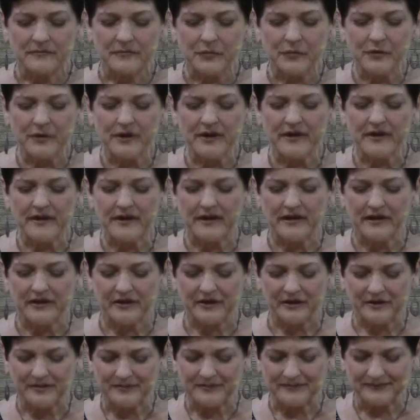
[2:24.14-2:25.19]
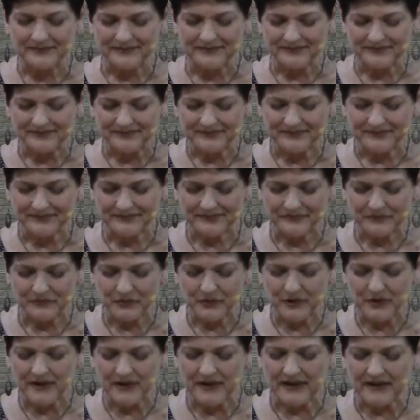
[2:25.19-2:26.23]
Breathe here.
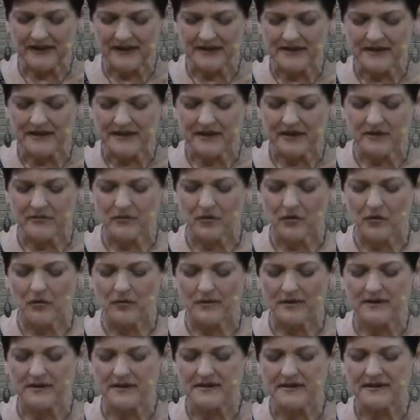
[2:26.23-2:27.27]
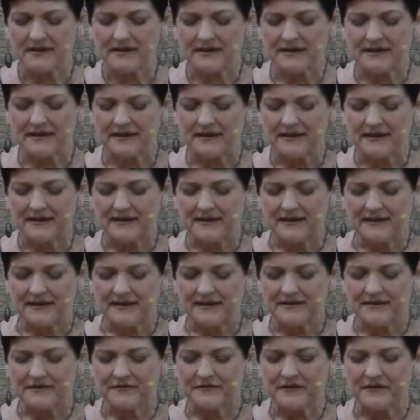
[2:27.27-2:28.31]
Breathe in and take a moment
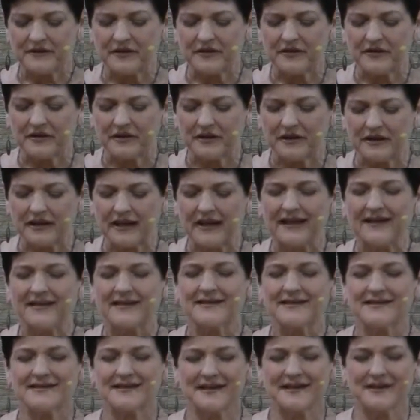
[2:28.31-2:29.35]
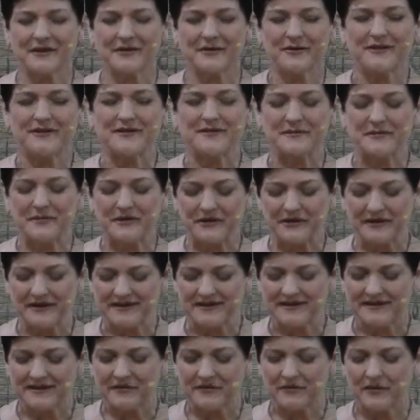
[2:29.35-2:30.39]
to feel the cleanse that you're
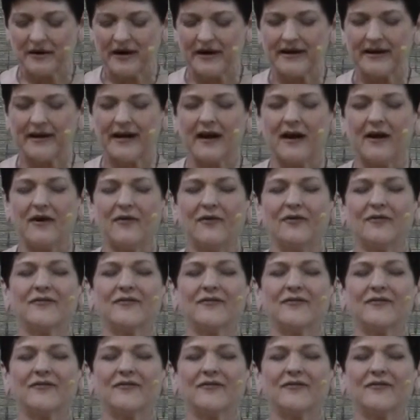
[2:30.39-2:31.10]
experiencing right now.